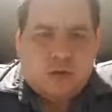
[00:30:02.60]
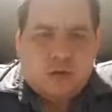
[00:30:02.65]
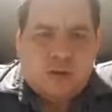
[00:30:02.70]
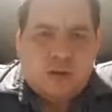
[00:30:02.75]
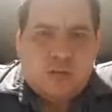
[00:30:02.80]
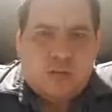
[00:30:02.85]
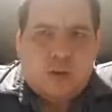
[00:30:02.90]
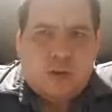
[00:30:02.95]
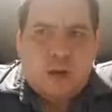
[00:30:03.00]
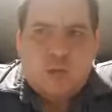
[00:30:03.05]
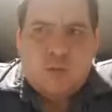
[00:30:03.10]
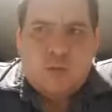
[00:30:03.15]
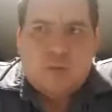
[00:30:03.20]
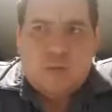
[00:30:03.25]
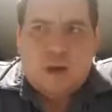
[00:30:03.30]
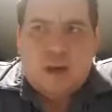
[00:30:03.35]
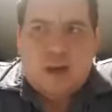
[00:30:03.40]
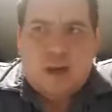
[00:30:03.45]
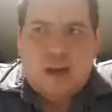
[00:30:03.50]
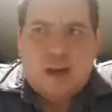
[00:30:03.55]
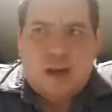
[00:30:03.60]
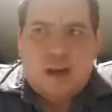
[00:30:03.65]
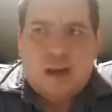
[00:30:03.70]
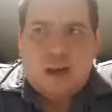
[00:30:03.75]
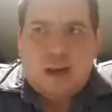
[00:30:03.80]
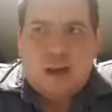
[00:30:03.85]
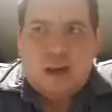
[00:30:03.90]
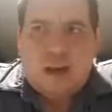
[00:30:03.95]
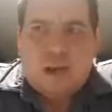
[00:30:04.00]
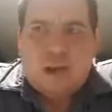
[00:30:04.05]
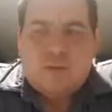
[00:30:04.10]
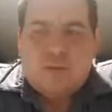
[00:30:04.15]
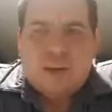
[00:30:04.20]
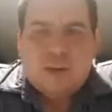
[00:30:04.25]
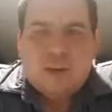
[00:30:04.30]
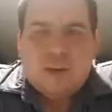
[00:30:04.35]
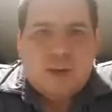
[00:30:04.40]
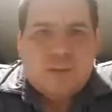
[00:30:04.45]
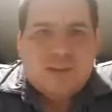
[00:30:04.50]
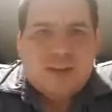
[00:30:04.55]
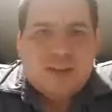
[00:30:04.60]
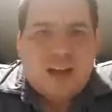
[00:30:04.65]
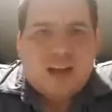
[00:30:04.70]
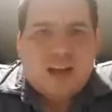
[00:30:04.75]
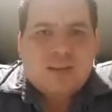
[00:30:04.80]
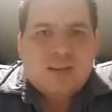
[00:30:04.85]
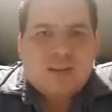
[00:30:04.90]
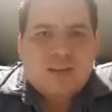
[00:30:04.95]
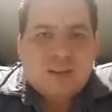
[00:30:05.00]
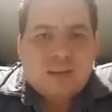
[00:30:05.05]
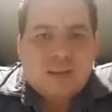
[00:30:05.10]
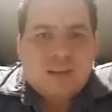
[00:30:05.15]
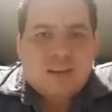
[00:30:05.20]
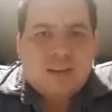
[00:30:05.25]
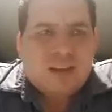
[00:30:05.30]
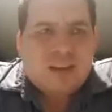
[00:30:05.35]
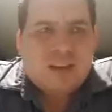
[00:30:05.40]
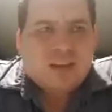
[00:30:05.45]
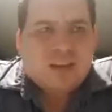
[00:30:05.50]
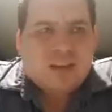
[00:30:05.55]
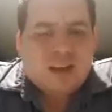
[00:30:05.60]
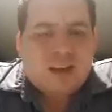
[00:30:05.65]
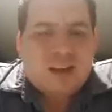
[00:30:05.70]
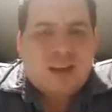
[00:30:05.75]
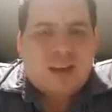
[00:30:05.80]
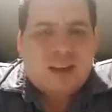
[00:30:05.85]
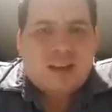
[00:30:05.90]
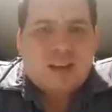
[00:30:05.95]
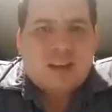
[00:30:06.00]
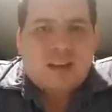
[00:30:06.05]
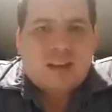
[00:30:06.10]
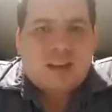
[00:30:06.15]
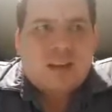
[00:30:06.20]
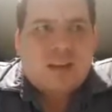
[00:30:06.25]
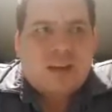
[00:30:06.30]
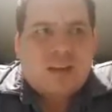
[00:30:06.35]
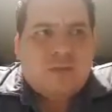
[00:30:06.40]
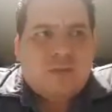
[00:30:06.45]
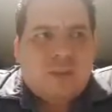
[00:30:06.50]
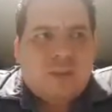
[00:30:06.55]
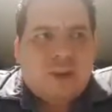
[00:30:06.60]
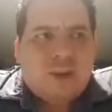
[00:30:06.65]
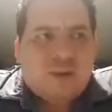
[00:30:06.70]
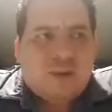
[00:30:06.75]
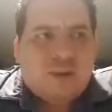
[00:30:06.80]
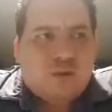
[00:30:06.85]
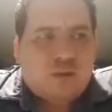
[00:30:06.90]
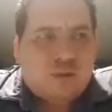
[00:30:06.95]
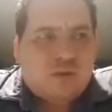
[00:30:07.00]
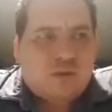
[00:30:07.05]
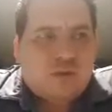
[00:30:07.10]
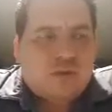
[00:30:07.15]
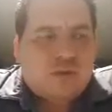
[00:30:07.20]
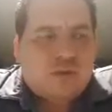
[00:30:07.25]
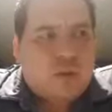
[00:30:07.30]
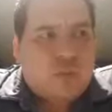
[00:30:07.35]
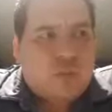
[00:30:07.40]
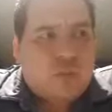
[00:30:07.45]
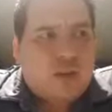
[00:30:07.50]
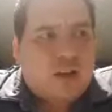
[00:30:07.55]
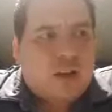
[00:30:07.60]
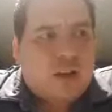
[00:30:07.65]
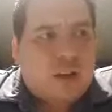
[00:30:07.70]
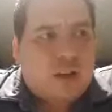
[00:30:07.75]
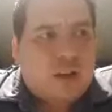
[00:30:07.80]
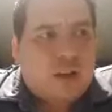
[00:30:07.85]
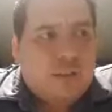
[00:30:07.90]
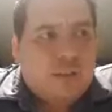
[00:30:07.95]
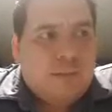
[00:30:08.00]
any further. But I think Jamie's heart still is in it. I think he does love the Super League.